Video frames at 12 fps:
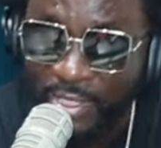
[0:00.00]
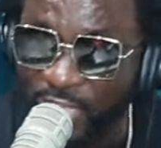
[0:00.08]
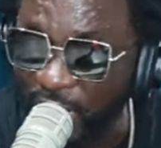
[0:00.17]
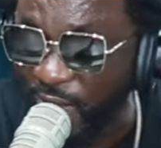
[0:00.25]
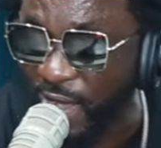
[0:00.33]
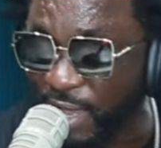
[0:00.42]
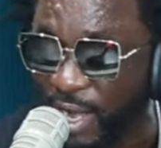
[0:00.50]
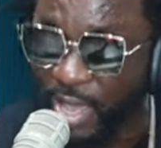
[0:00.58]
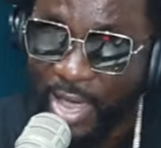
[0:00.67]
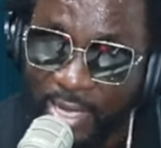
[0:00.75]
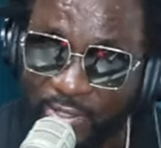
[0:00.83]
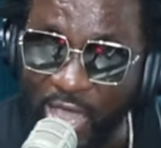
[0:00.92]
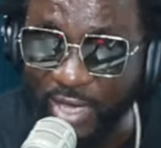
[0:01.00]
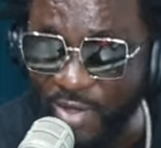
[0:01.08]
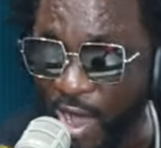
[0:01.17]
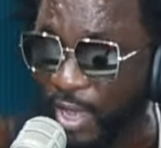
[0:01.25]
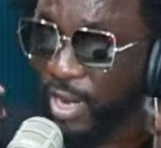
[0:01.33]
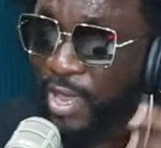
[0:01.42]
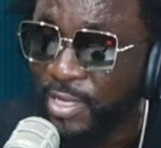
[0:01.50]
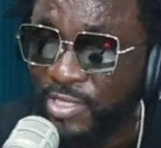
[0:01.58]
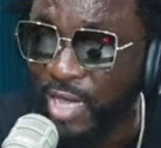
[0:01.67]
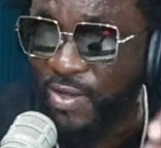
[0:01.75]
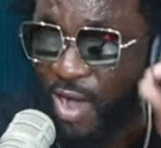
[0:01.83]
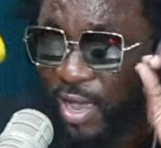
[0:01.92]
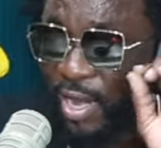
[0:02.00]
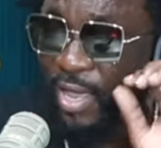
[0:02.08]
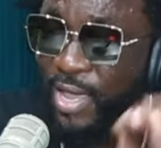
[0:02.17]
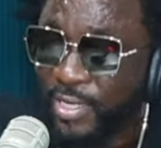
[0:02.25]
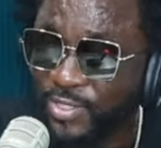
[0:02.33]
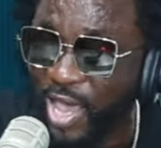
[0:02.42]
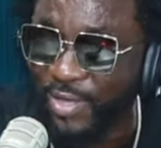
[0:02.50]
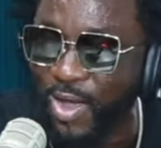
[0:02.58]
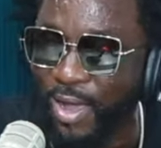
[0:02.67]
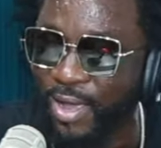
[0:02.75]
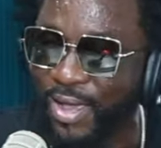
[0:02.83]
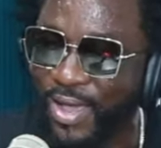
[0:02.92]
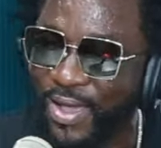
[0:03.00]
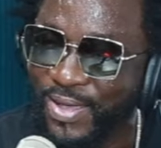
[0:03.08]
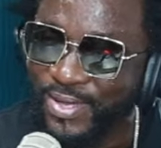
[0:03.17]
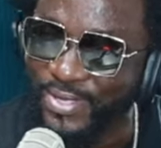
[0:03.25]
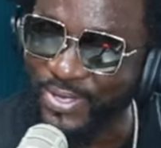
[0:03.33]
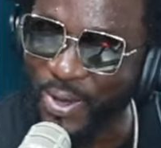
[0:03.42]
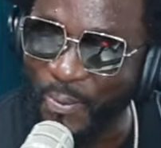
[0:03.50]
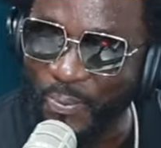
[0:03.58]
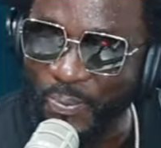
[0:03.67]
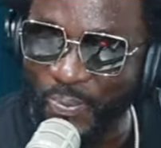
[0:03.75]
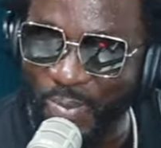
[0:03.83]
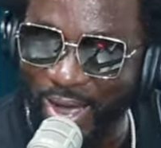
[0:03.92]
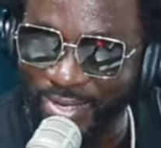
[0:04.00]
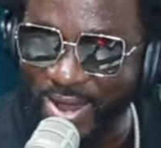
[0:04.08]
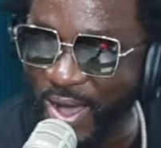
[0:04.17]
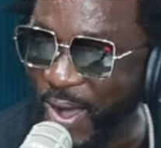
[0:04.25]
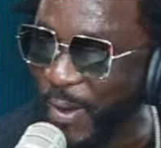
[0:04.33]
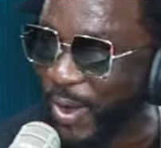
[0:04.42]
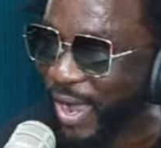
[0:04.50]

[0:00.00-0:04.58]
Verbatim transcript: Take oil. Take oil. Take oil. Your mother.